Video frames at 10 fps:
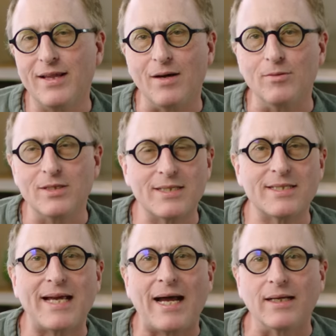that was
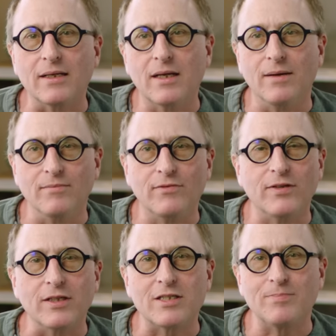scant
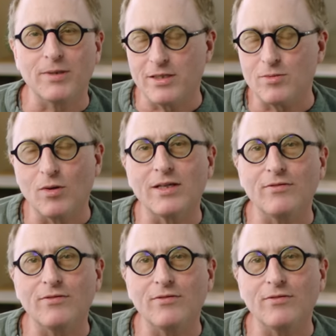comfort because what